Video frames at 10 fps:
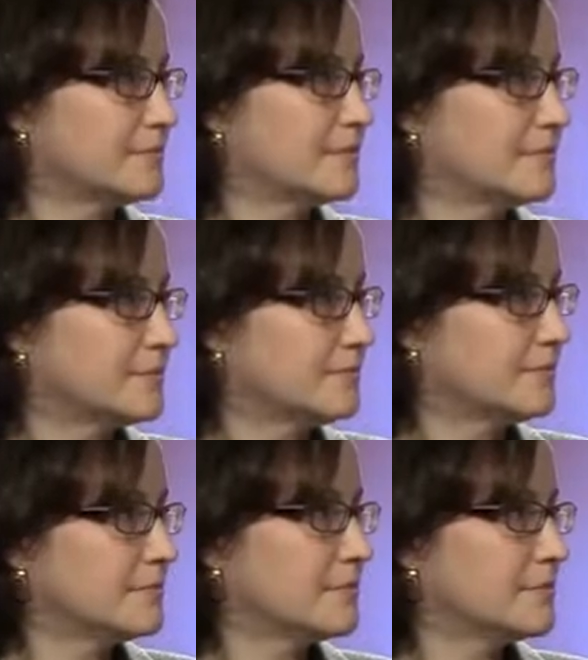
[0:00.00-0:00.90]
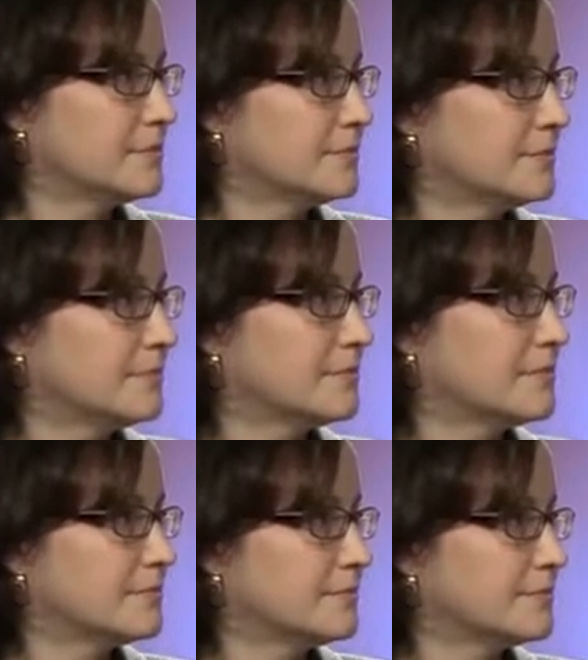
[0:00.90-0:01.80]

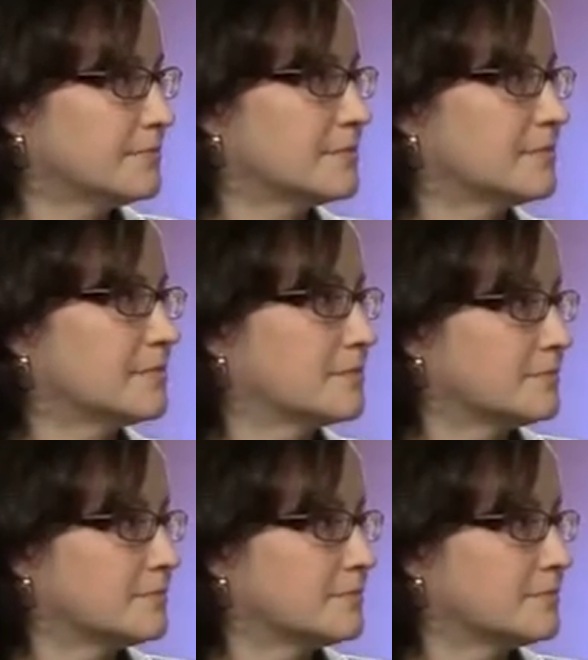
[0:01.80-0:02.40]
The person shown says nothing.